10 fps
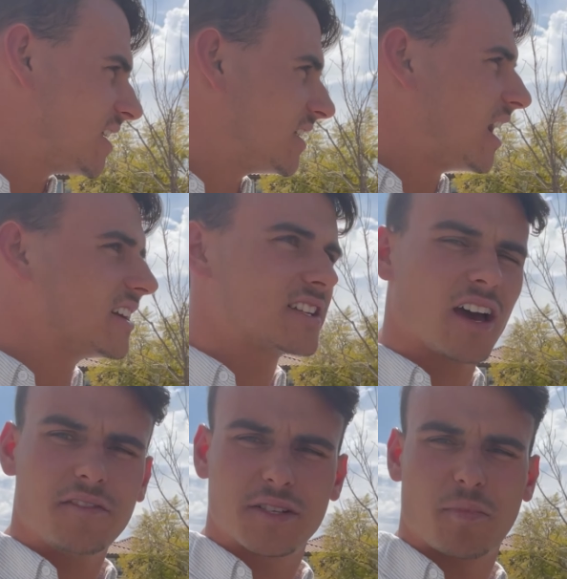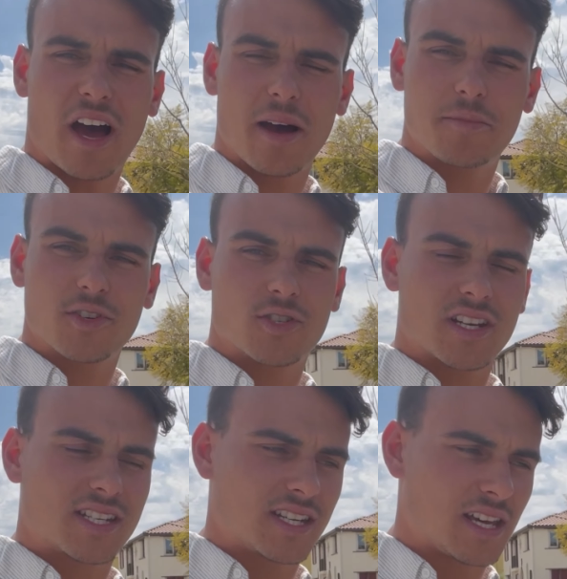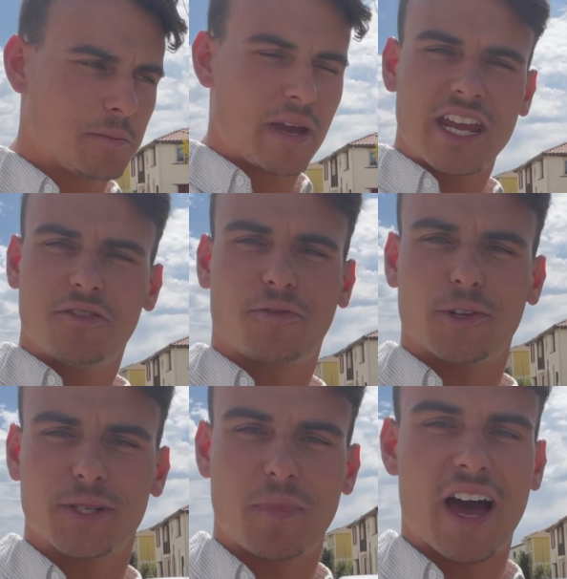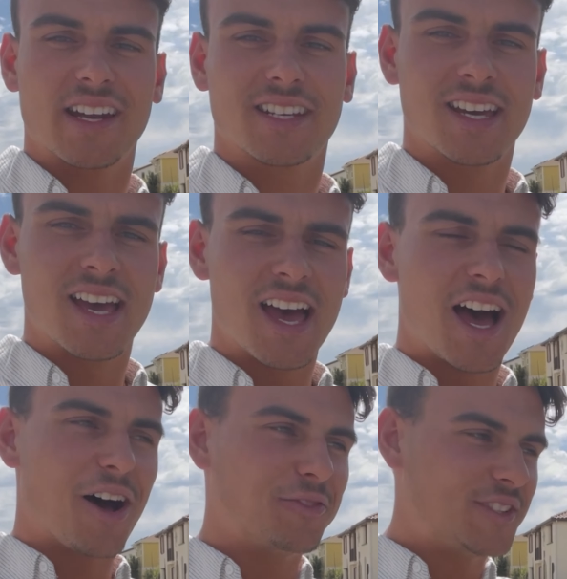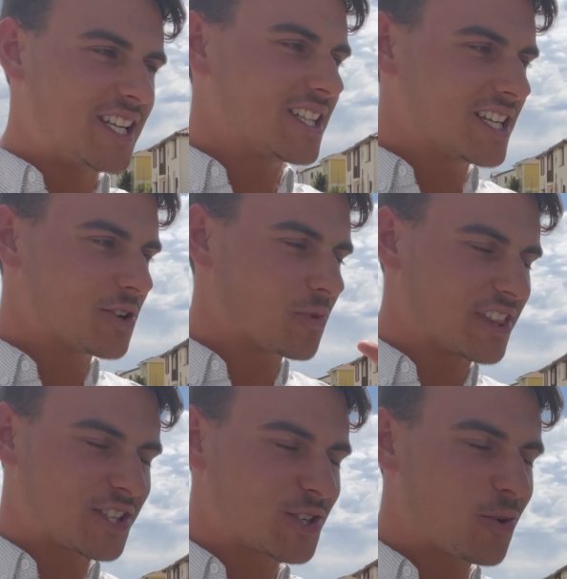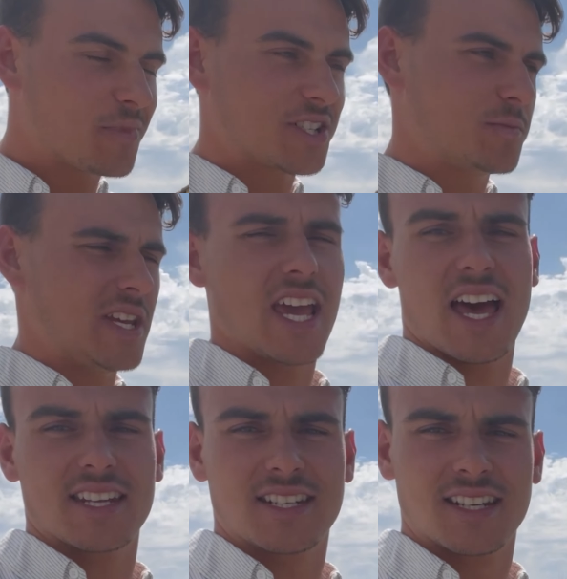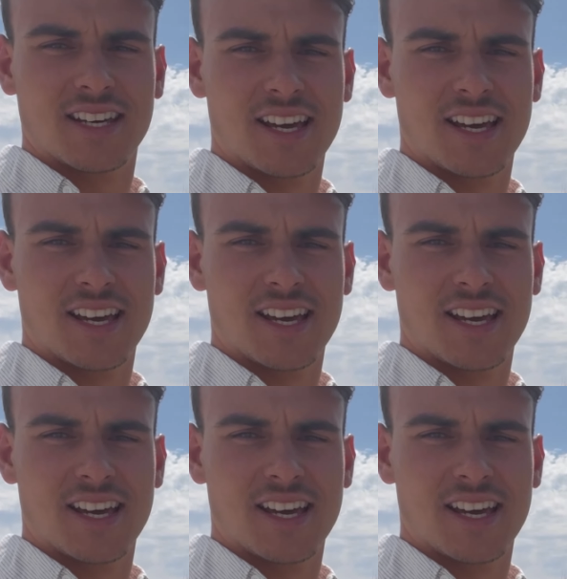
not tough spot, but just painful spot of dealing with so much B S.